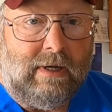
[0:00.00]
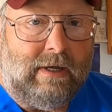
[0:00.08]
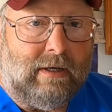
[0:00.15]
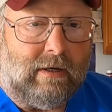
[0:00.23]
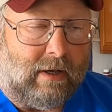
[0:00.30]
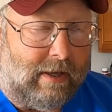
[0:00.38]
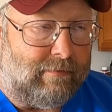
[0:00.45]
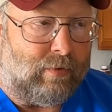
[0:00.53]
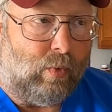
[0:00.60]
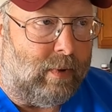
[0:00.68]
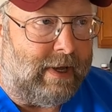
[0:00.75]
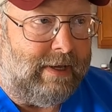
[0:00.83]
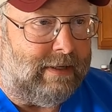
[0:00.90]
in
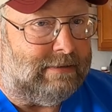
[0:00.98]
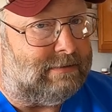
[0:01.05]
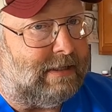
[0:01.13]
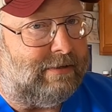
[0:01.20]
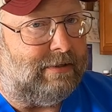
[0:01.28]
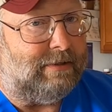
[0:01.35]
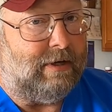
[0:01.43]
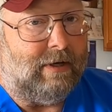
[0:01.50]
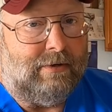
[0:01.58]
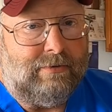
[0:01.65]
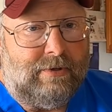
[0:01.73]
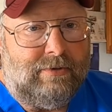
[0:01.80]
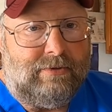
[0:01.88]
level wings as it
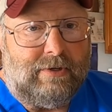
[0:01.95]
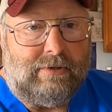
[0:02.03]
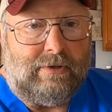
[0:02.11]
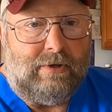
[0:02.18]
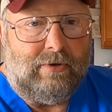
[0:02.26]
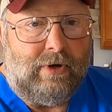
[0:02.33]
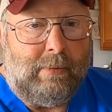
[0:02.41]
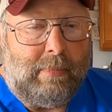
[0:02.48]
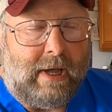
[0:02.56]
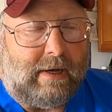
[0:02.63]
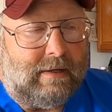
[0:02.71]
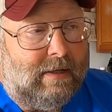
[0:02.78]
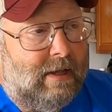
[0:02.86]
does in a 60 degree
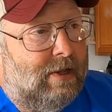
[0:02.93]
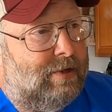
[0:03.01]
bank